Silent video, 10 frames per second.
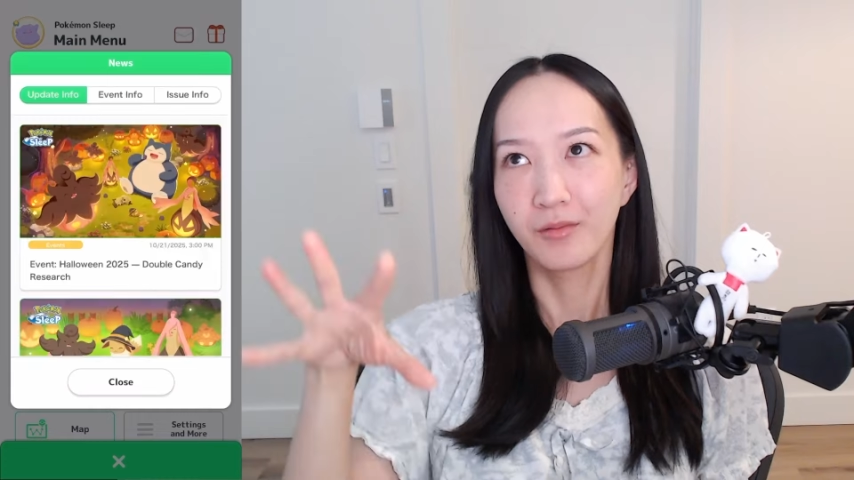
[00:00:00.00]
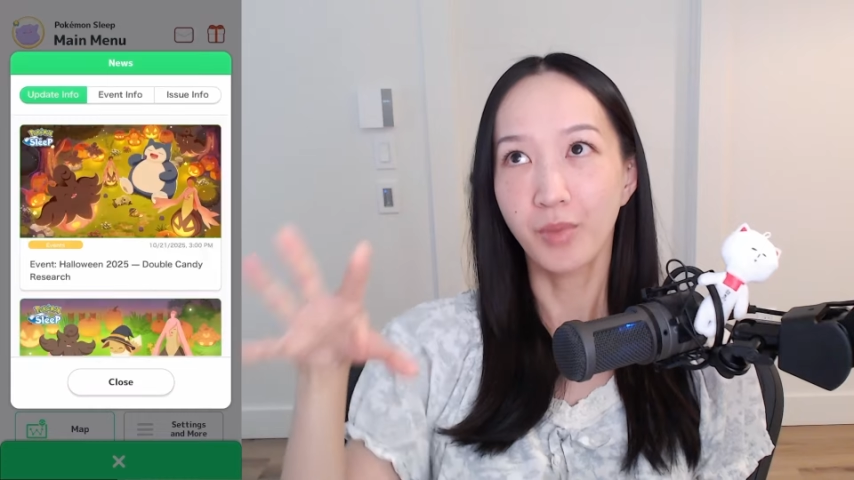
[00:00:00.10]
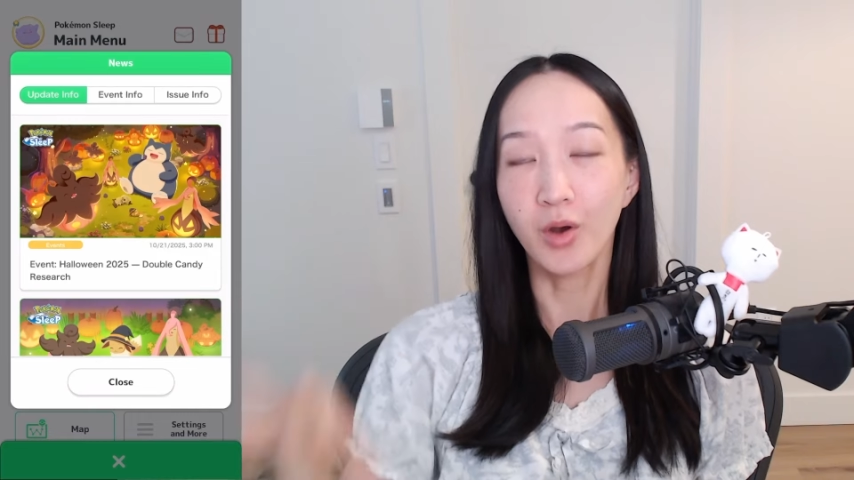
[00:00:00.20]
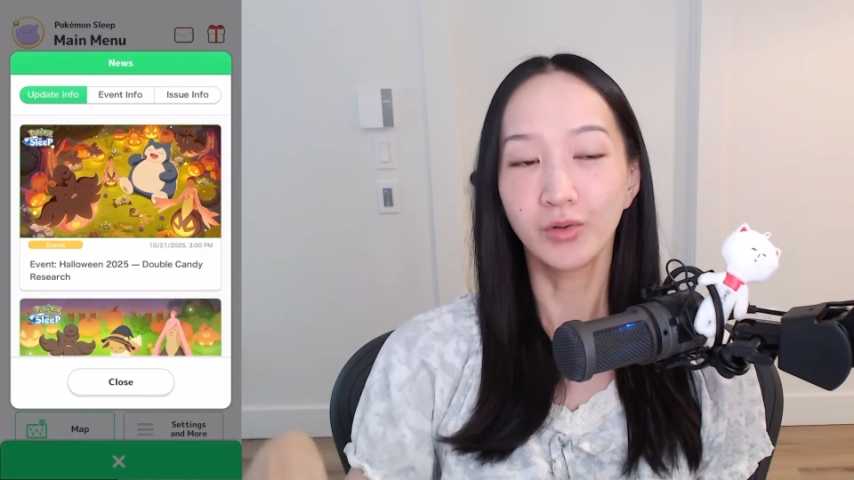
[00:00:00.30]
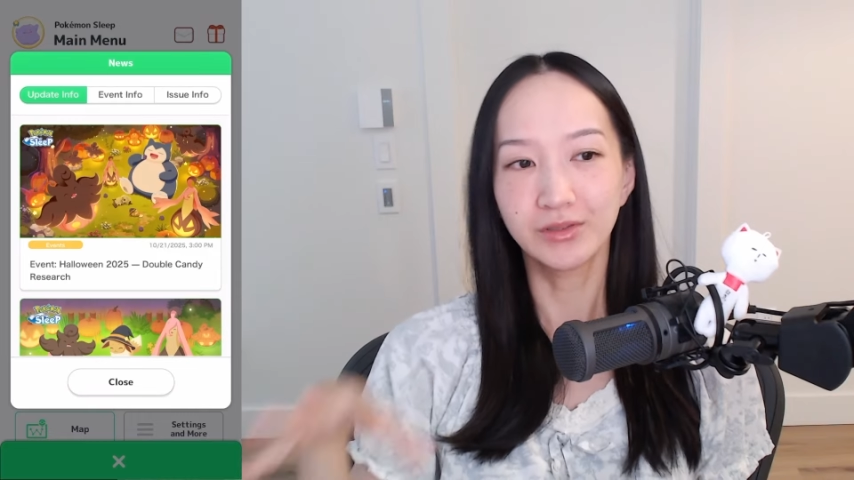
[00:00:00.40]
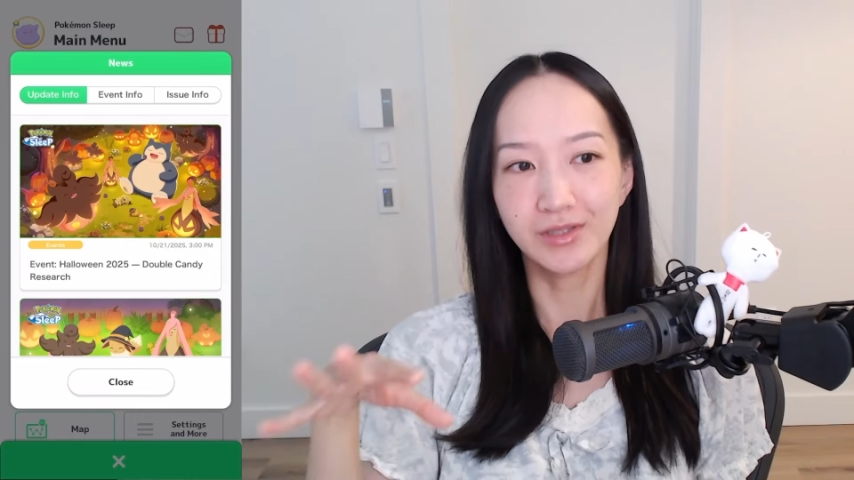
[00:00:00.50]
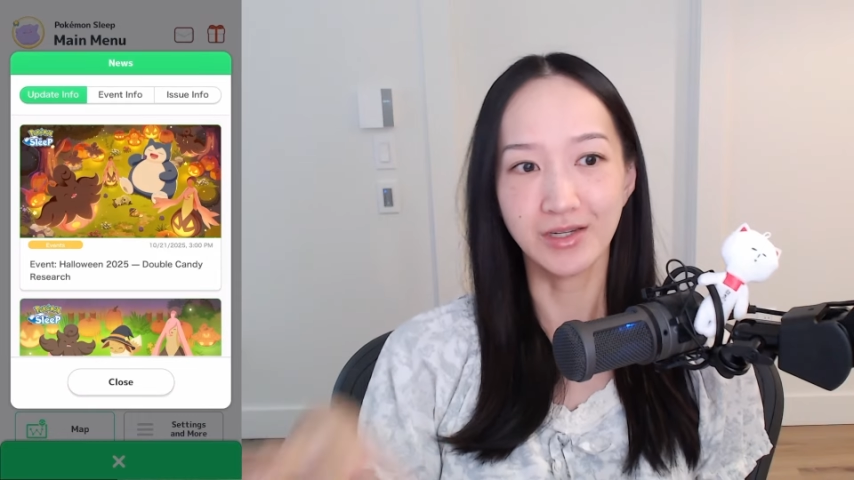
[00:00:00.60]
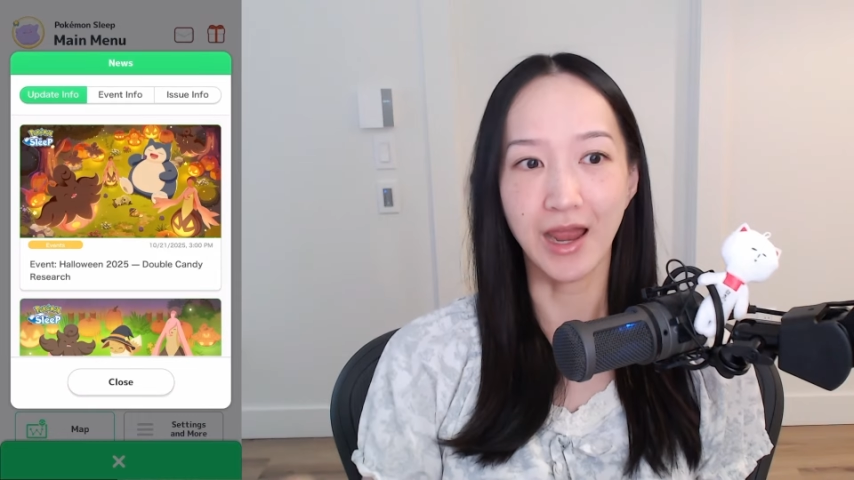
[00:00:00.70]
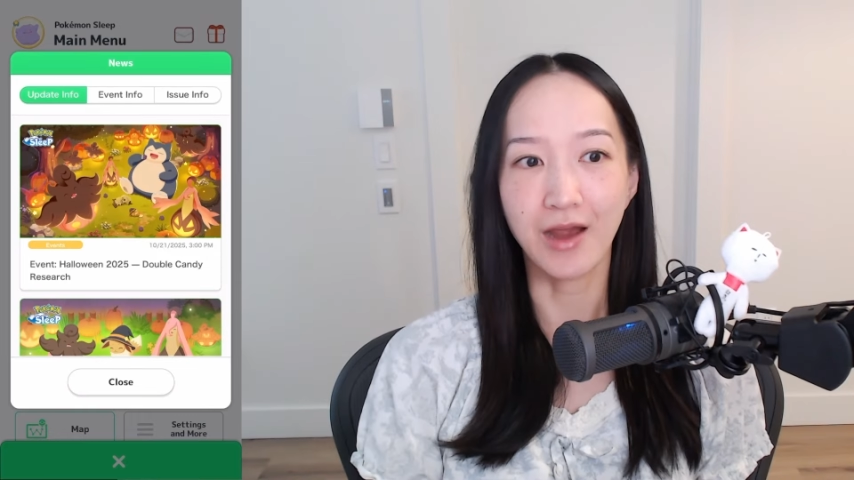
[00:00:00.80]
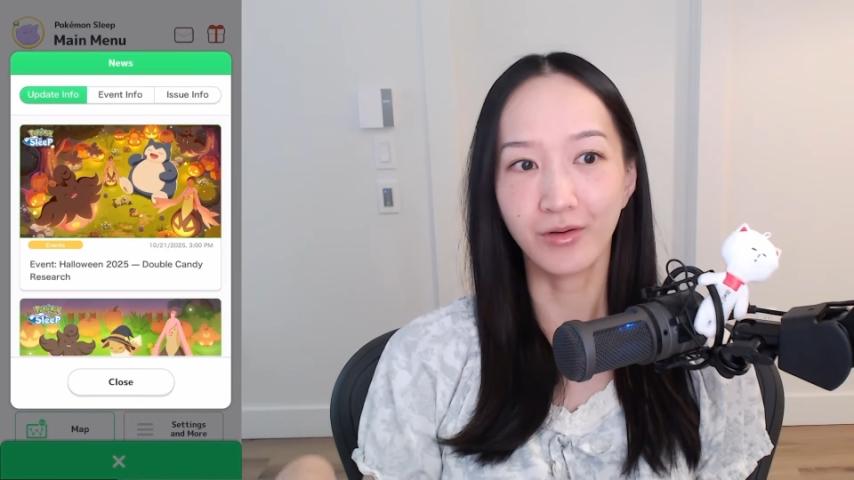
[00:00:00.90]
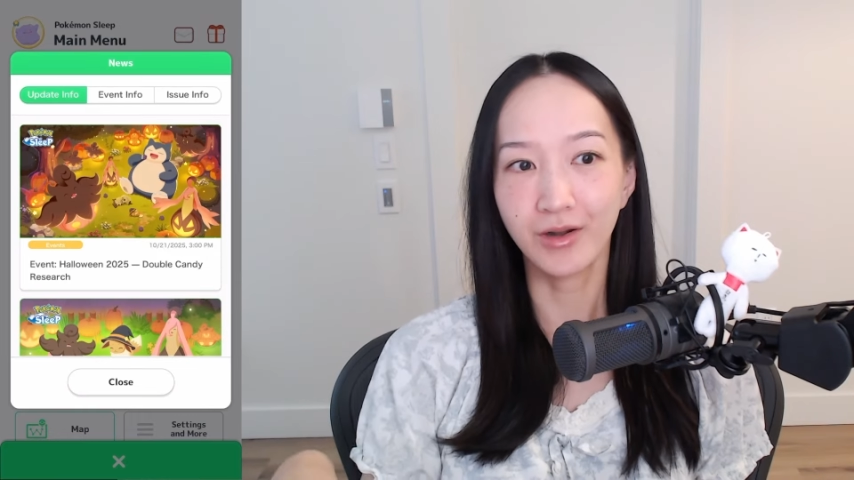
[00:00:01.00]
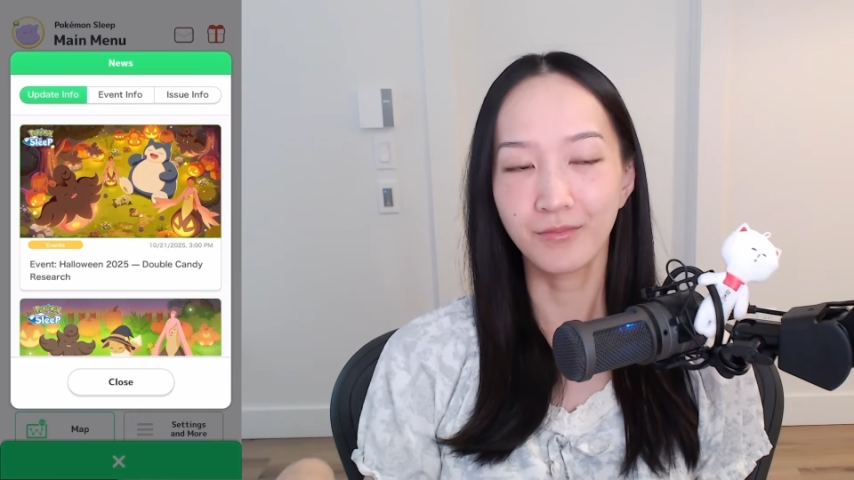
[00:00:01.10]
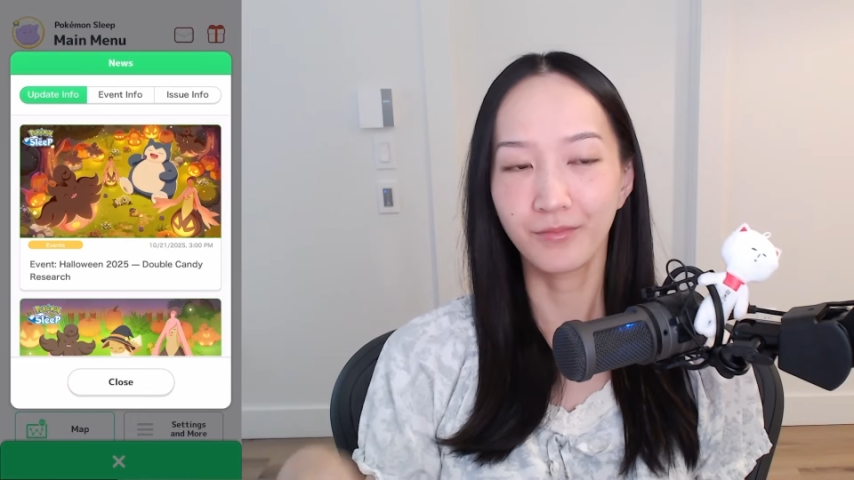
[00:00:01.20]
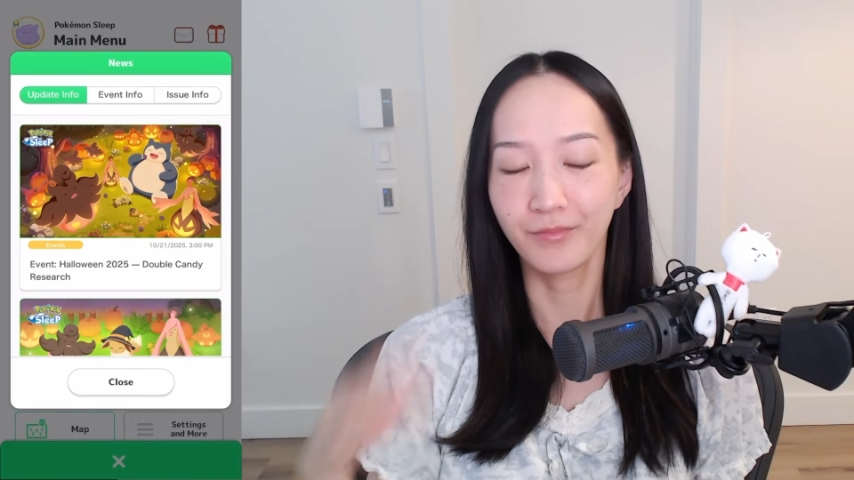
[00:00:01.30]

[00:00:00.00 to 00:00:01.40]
post shower,